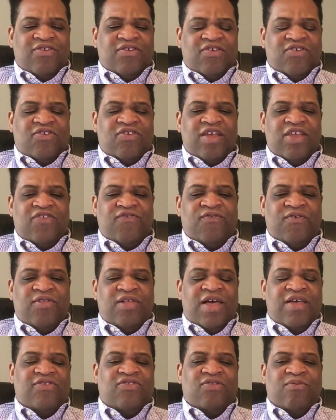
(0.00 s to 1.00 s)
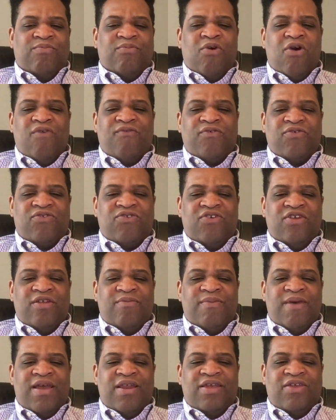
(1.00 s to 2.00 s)
successful as the Marvel
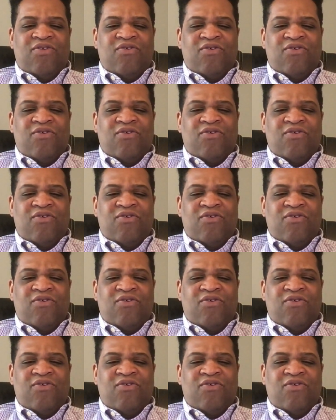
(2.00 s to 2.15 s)
Cinematic